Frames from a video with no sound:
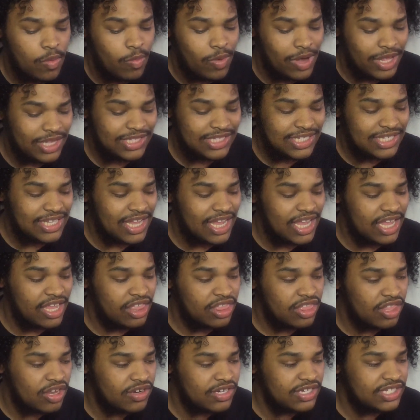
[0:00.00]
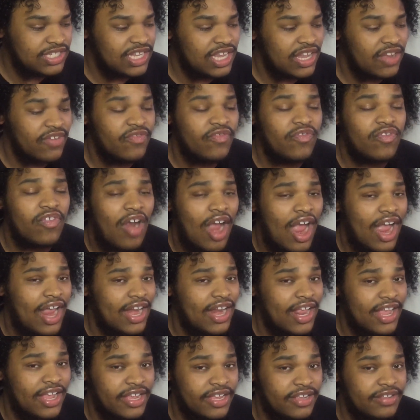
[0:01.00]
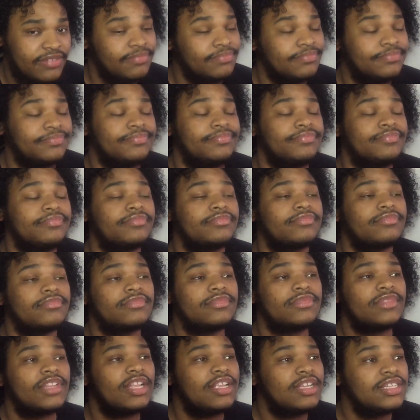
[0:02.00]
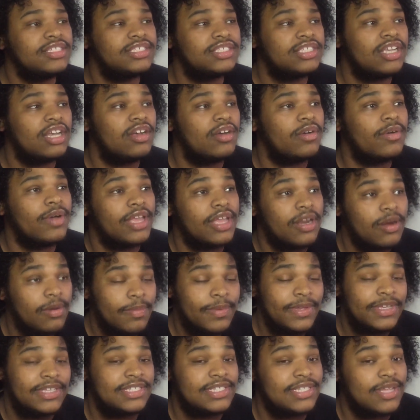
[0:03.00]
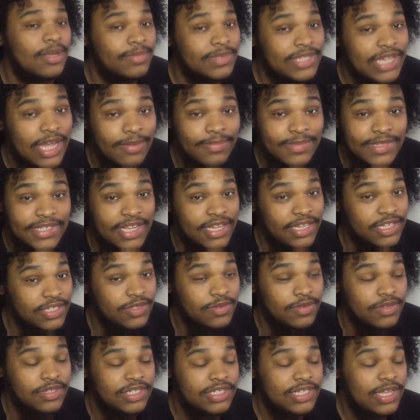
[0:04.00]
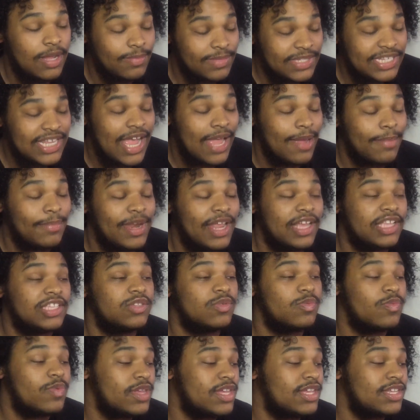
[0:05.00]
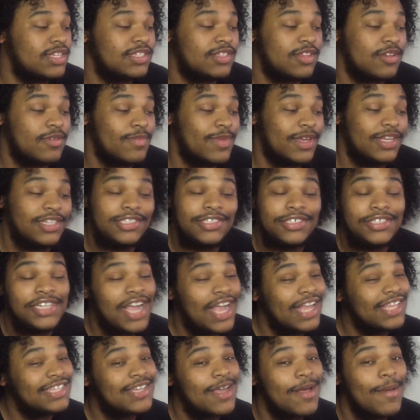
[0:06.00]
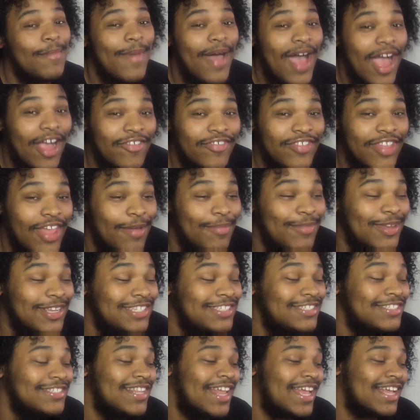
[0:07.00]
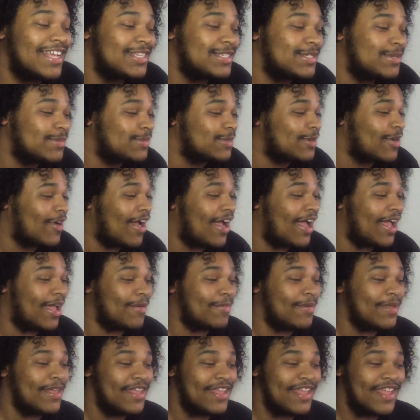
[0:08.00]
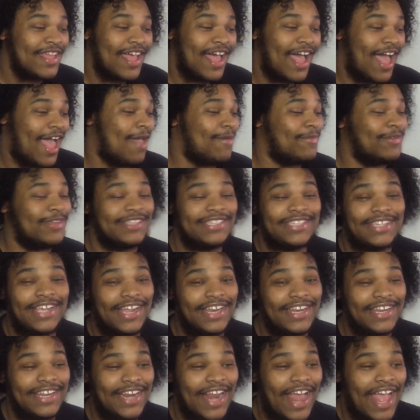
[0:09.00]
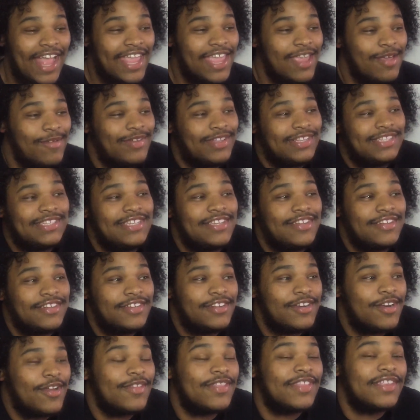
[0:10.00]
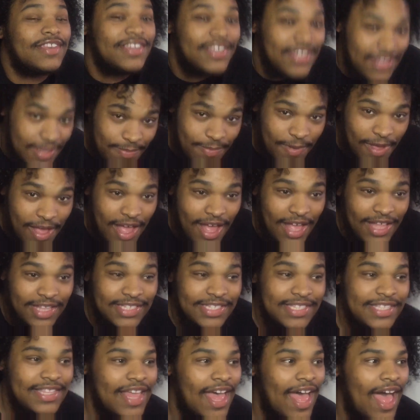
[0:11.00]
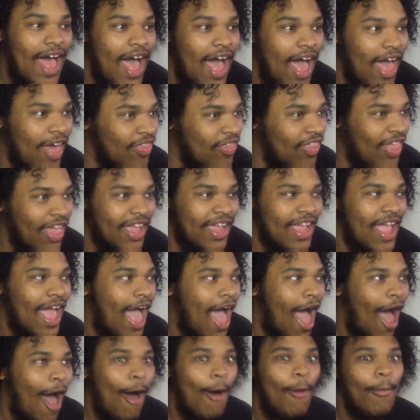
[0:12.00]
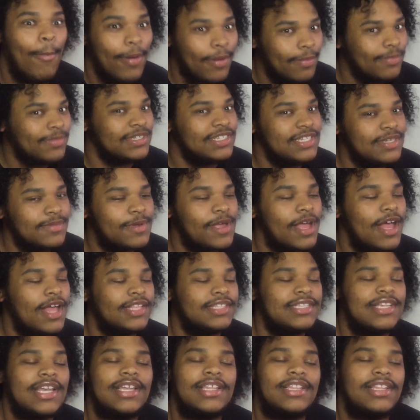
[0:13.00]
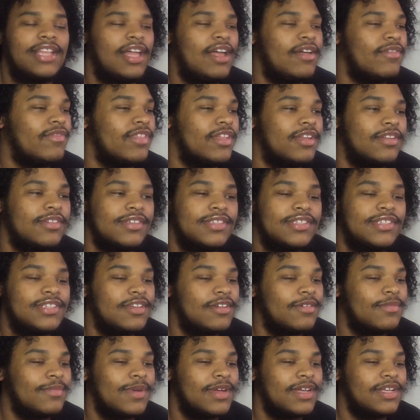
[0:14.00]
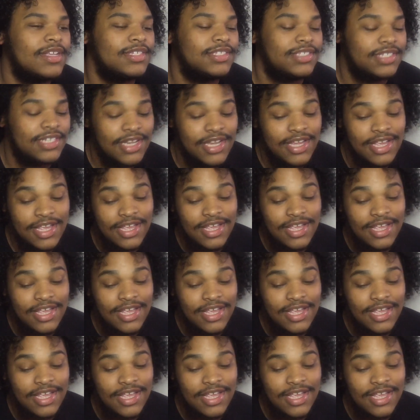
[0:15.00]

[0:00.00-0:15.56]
Wednesday, Thursday, Friday. So it'll be sometime next week. So make sure you guys come back for that. Make sure you like and subscribe. I'm excited. I can't wait to hear, you know, the deep cuts, the, like, album deep cuts. I love those so much.